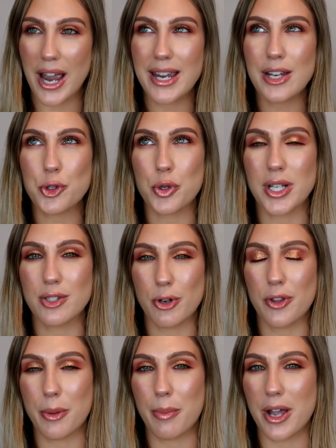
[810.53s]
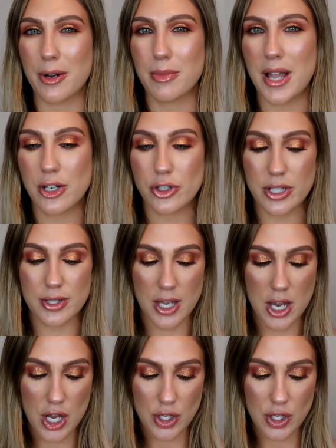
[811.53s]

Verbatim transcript: I get transfer on the bottom lashes,